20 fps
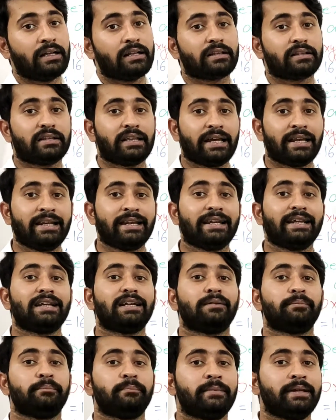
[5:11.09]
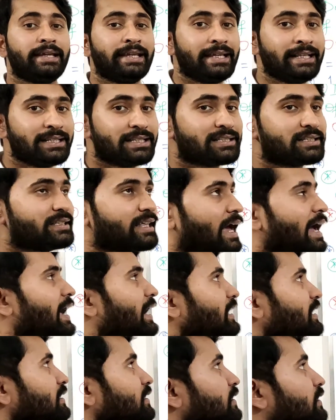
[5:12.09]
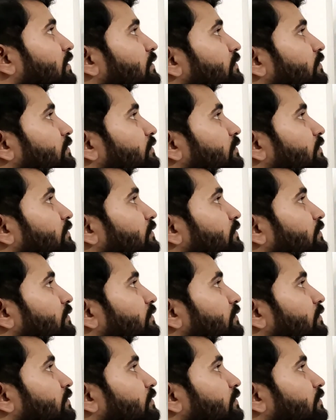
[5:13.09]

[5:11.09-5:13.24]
then it means that